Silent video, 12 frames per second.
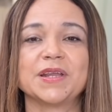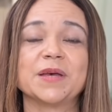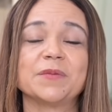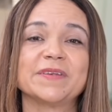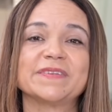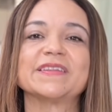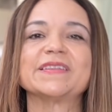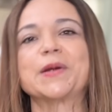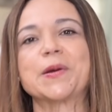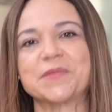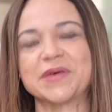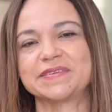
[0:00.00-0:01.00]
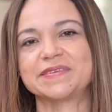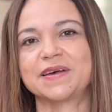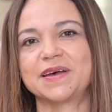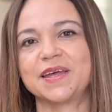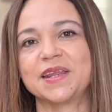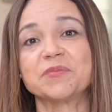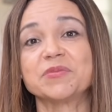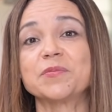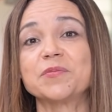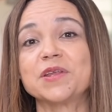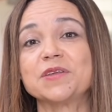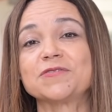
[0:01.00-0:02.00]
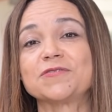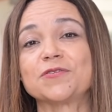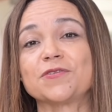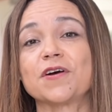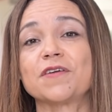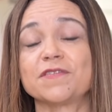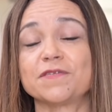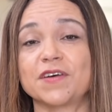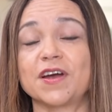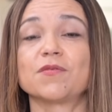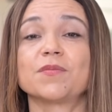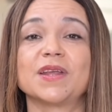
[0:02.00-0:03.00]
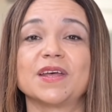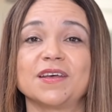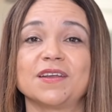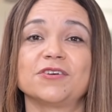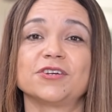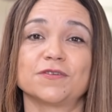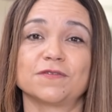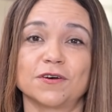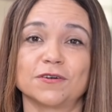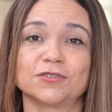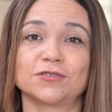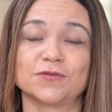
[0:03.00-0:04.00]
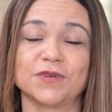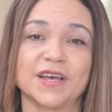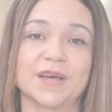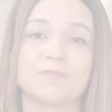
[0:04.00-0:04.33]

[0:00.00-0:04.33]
name is Andrea Meza, and I'm the Minister of Environment and Energy of Costa Rica.